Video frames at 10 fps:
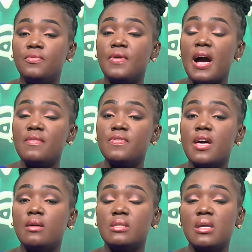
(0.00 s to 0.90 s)
five
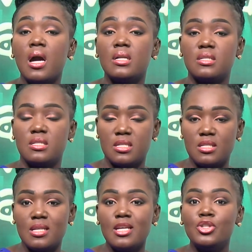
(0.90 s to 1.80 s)
thousand Ghana
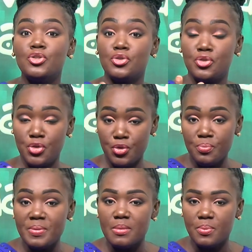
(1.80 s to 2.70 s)
cedis to two
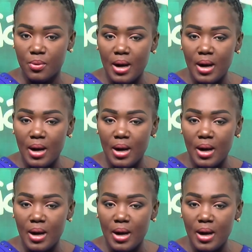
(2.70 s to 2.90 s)
people.